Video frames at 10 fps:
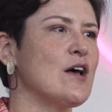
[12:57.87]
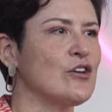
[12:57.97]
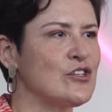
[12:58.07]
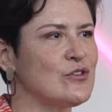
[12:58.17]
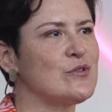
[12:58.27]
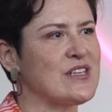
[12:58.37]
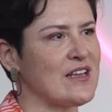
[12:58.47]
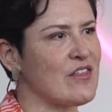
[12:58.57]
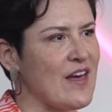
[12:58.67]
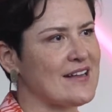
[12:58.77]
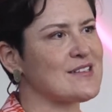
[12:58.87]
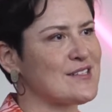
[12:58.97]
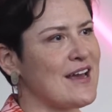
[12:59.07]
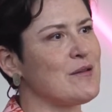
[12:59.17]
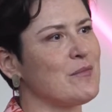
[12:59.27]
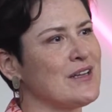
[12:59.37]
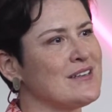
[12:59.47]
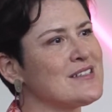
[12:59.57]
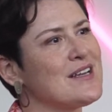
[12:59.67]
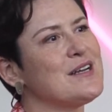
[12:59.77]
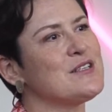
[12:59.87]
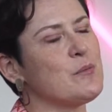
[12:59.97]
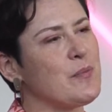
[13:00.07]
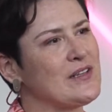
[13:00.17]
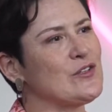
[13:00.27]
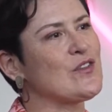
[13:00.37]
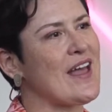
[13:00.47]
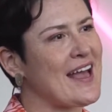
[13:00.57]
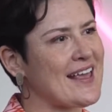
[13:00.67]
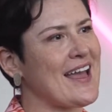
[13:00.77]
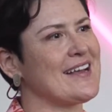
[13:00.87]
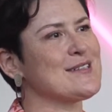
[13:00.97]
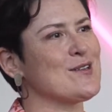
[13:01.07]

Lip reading: are using that statement to build their case